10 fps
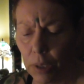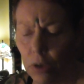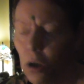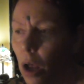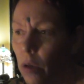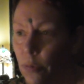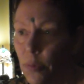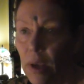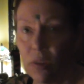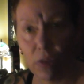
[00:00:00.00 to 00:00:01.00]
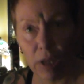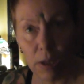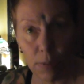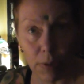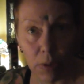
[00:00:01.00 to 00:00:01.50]
You can't fix
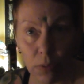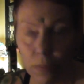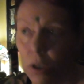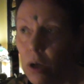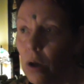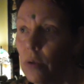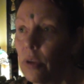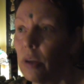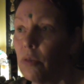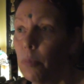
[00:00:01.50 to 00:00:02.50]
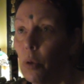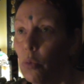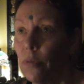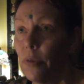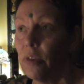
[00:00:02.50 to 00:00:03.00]
evil. You can't. It's
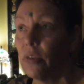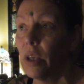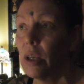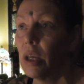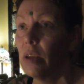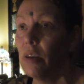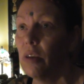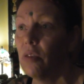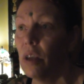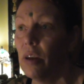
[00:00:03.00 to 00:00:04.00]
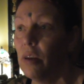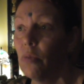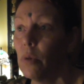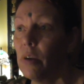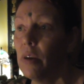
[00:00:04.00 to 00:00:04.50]
beyond fixing. It, it's, it
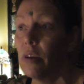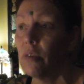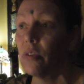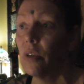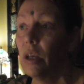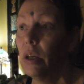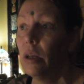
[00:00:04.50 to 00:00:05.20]
is what it is.